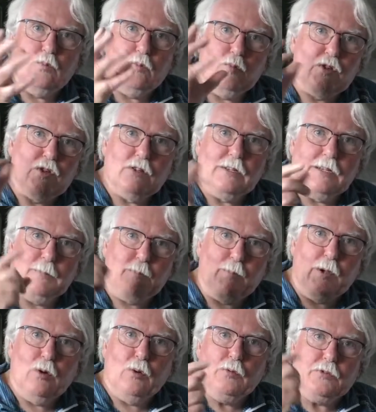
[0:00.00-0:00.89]

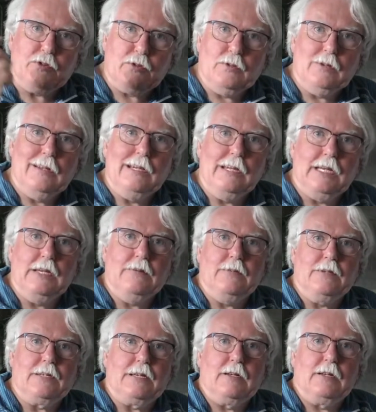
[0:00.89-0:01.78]
blown through the
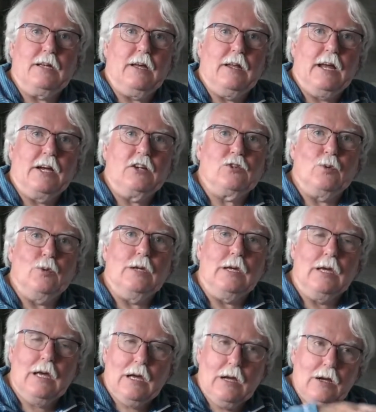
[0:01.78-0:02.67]
leaves can actually